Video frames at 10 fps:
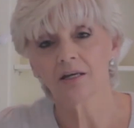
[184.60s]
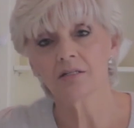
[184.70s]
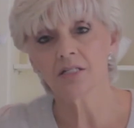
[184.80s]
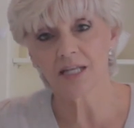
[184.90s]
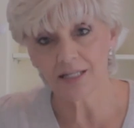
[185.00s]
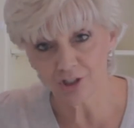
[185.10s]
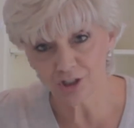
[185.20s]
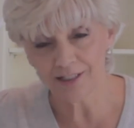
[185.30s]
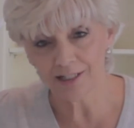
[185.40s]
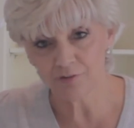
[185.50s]

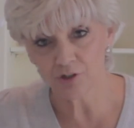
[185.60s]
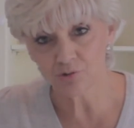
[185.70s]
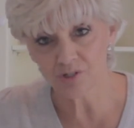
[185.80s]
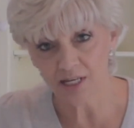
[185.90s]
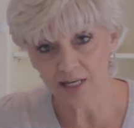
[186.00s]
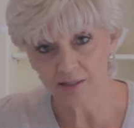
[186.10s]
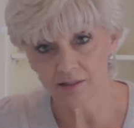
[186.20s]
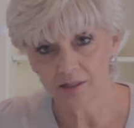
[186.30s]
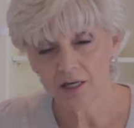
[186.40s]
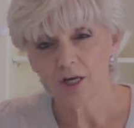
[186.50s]
continually loving your skin.
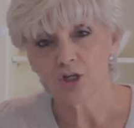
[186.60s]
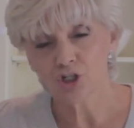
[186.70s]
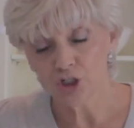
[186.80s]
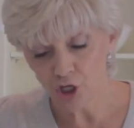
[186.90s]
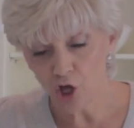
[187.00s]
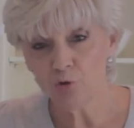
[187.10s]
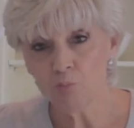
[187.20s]
To know